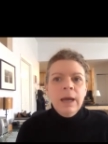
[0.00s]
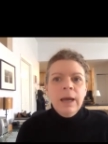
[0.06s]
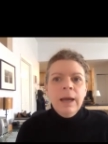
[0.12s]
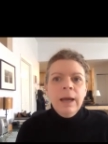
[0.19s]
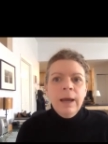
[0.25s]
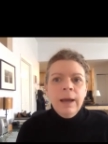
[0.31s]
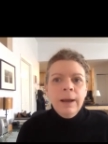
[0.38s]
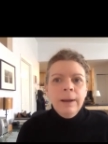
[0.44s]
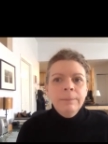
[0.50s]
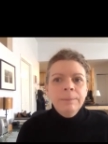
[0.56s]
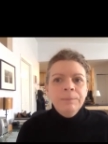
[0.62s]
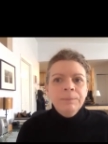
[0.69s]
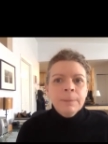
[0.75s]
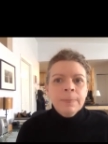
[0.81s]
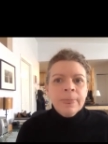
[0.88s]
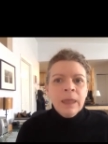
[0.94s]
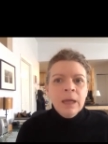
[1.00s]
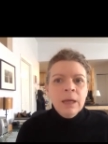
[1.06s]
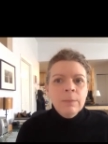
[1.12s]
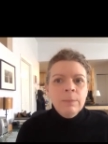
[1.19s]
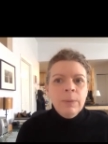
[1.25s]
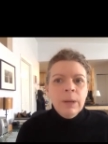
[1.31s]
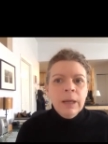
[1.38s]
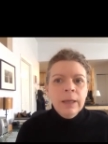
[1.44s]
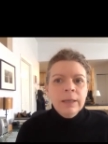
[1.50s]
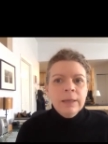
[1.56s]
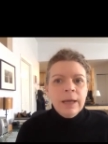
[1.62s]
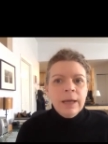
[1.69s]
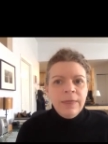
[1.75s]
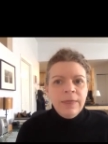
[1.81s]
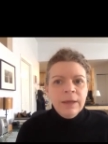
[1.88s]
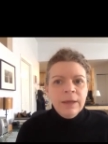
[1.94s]
But
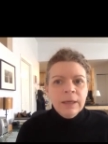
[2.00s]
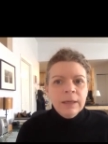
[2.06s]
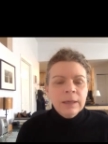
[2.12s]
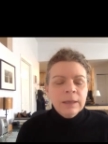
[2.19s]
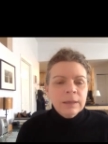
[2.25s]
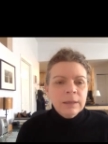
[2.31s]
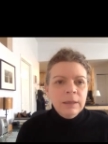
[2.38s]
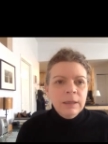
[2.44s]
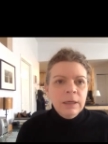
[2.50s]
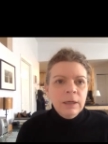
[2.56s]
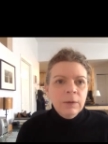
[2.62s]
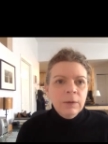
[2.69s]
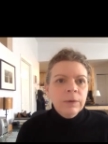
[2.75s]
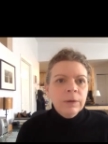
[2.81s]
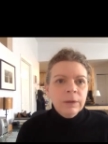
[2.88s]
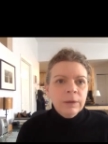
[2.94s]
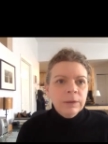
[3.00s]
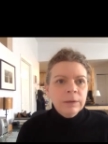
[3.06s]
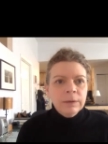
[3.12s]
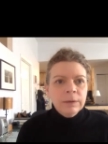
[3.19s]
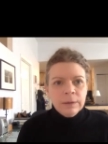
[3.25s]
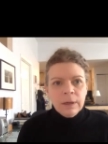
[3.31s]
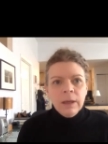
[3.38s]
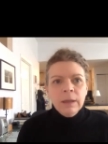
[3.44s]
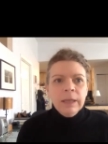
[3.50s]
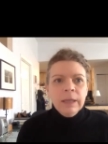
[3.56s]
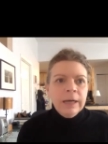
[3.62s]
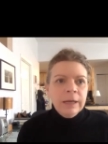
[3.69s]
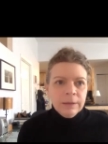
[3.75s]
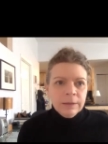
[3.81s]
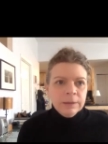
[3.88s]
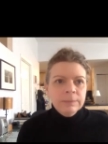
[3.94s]
I think, there are a lot
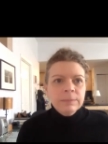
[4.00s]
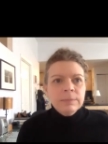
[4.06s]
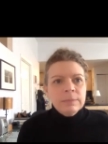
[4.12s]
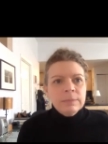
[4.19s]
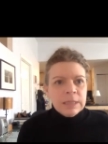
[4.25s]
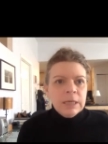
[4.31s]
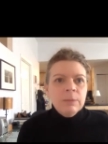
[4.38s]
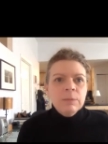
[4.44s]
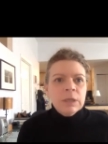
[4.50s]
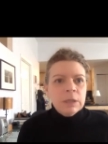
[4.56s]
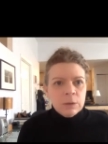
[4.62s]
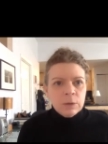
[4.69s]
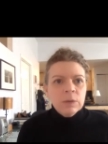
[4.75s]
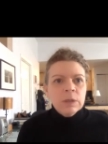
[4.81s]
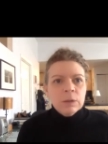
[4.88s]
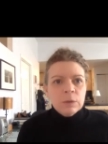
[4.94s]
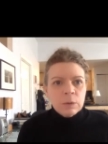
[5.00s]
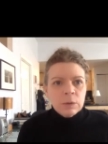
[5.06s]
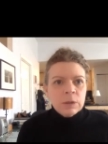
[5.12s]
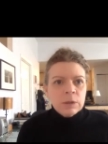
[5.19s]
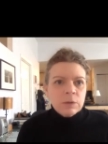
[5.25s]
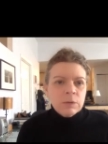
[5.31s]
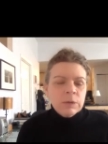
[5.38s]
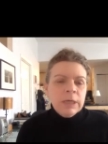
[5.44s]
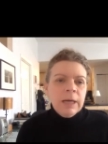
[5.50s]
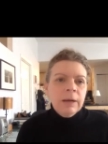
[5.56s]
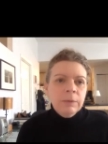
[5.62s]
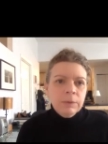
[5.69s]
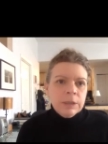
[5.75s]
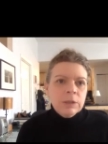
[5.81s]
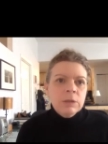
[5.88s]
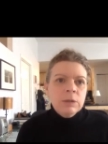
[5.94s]
of the teams that do this sort of street
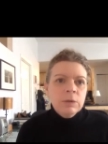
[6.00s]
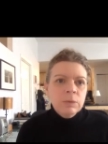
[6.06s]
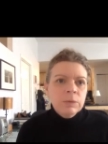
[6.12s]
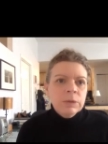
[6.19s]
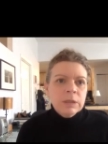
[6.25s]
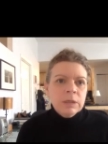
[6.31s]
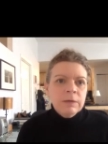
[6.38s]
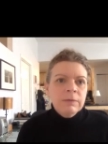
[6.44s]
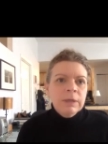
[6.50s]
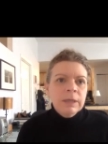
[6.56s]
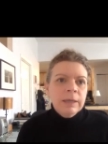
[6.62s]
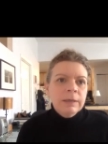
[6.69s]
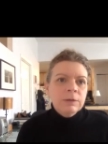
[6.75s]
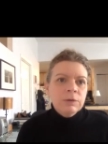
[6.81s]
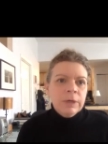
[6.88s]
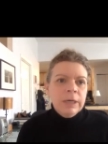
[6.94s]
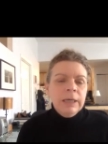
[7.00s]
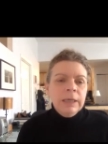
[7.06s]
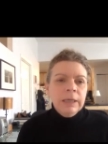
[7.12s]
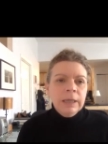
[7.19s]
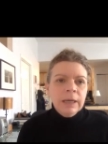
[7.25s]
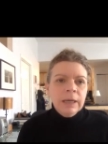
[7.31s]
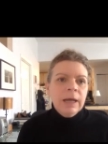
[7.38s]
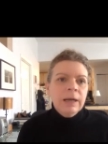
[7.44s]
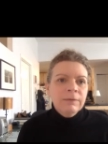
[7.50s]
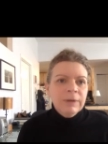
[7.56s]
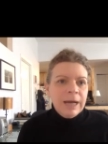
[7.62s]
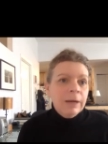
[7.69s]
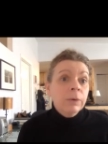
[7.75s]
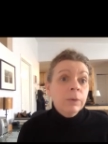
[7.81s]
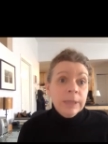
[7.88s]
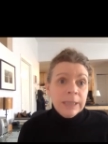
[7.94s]
outreach do receive a lot of training in kind of
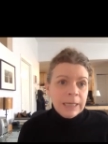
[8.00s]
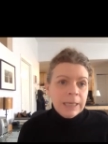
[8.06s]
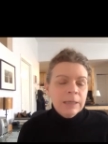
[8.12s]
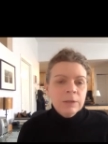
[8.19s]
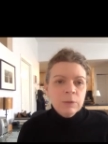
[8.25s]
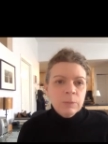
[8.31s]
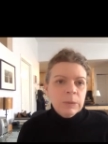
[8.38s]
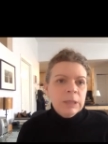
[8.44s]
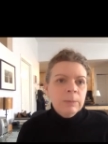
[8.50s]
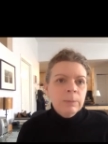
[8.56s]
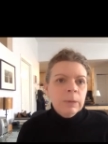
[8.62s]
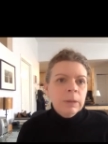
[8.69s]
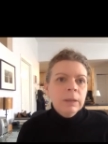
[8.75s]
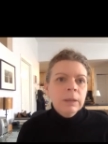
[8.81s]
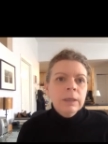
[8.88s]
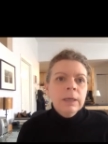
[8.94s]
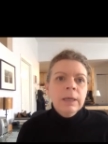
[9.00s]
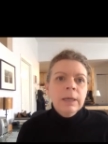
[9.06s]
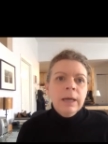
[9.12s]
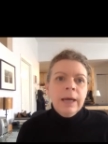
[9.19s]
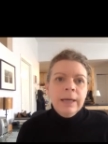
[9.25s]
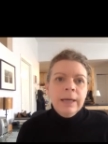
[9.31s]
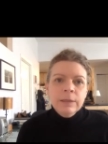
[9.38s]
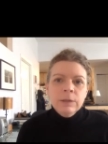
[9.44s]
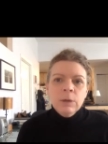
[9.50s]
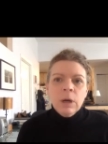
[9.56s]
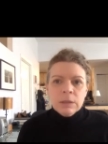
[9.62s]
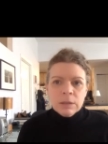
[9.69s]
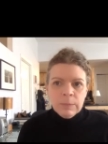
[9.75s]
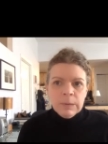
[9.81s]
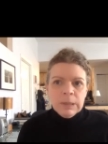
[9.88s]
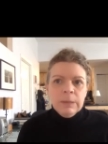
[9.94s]
how to engage people and talk
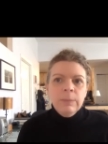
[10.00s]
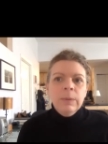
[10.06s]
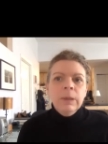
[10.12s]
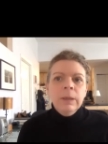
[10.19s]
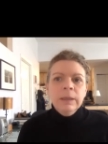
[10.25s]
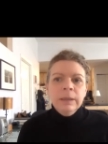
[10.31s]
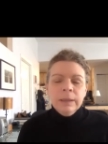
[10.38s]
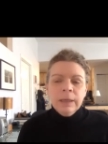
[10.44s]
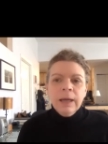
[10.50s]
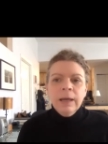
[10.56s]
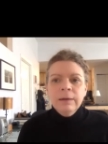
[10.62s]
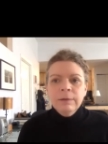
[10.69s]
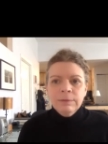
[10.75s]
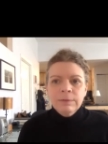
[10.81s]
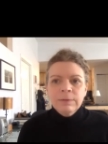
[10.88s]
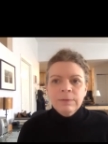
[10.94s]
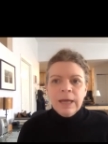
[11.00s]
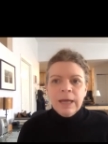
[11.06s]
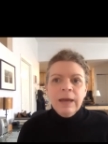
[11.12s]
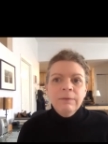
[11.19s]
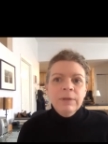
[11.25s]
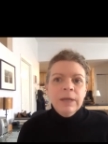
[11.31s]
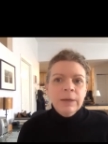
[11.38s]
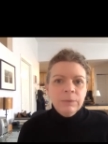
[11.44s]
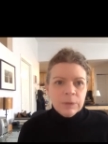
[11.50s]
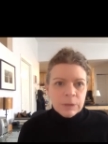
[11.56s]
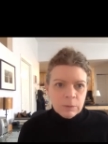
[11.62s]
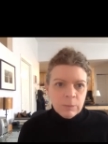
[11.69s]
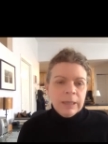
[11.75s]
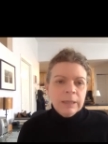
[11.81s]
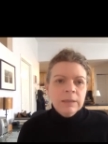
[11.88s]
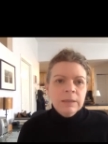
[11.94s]
to people, and kind of have that
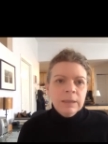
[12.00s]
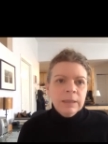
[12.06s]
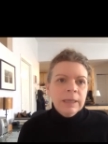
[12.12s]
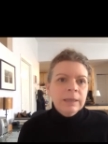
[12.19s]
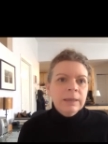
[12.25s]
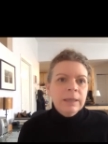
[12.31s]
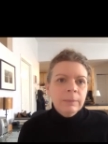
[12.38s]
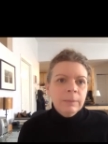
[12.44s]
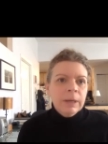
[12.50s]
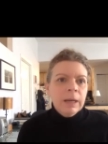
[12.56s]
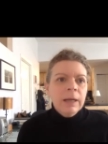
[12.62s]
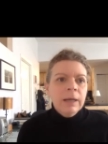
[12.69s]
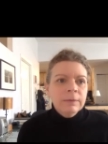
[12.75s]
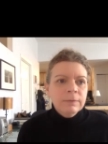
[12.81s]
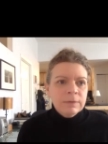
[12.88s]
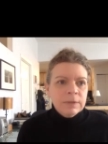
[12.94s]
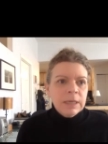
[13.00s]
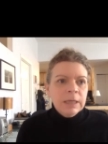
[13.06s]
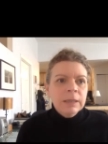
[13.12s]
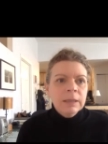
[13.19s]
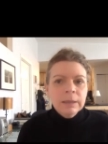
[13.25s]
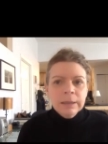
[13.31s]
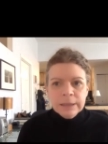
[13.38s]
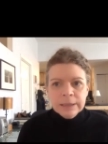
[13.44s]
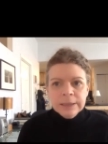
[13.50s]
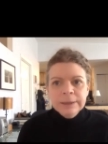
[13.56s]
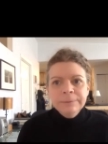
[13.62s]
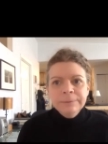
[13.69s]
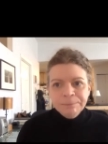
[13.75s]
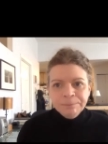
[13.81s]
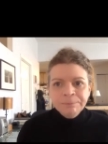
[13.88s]
respect and let them kind of take the lead.